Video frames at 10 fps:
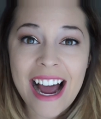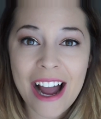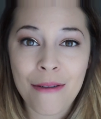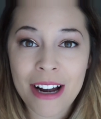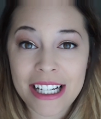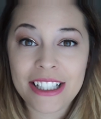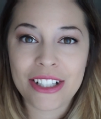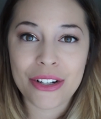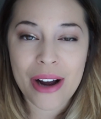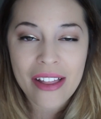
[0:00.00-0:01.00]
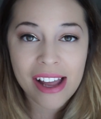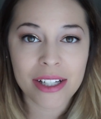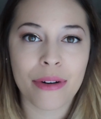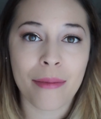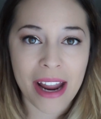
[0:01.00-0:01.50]
I like
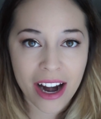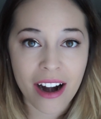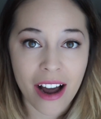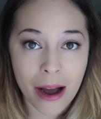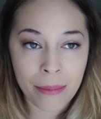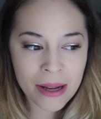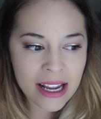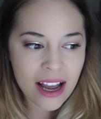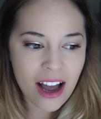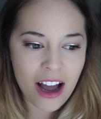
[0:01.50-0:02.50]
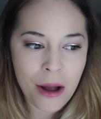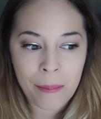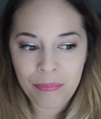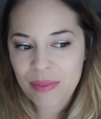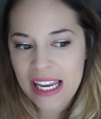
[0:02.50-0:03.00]
to wear my hair up
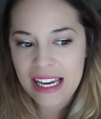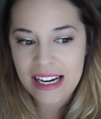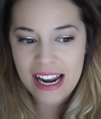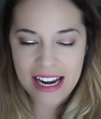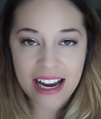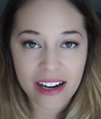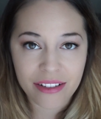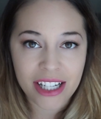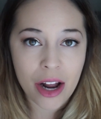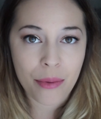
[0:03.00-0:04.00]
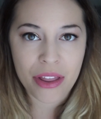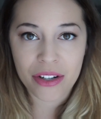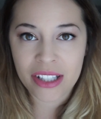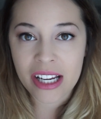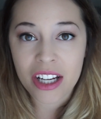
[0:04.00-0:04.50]
in any kind of style, whether
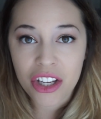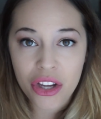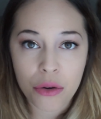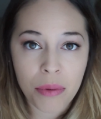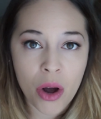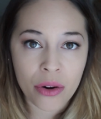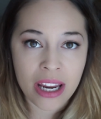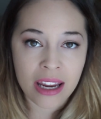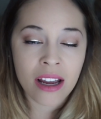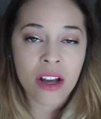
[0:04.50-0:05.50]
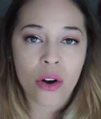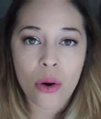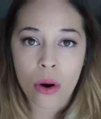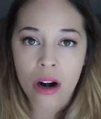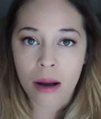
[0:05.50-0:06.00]
it's like a cute pony
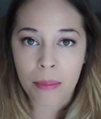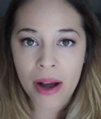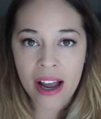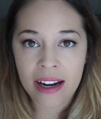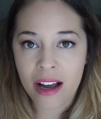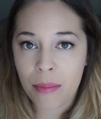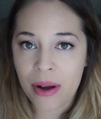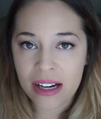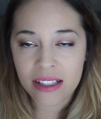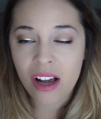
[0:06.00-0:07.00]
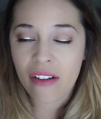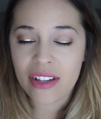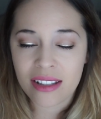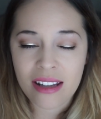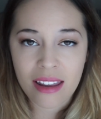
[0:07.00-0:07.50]
or a bun. A bun is
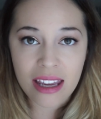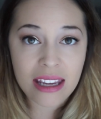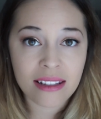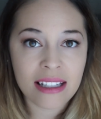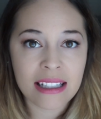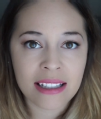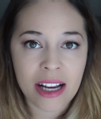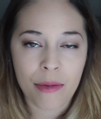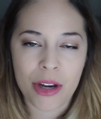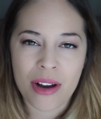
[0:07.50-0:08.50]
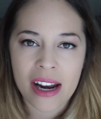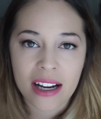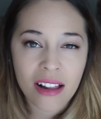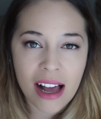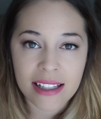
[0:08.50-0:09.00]
obviously the easiest, and when you kind
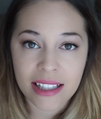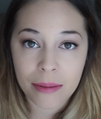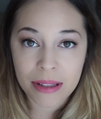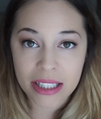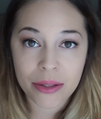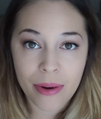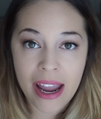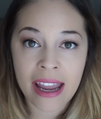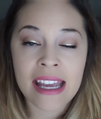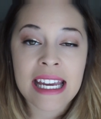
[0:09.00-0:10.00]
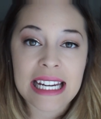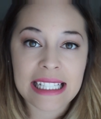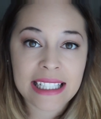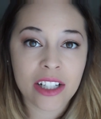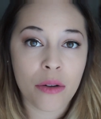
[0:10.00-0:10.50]
of class it up this way,
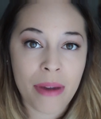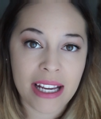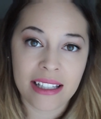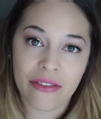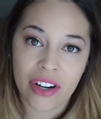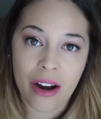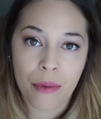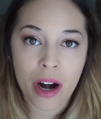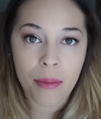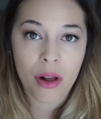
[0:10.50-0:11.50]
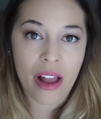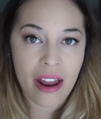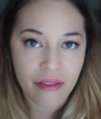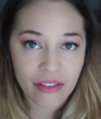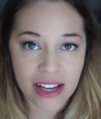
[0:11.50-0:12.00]
it still makes it very wearable
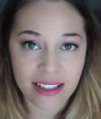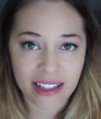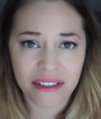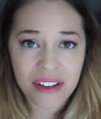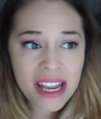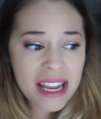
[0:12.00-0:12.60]
and festive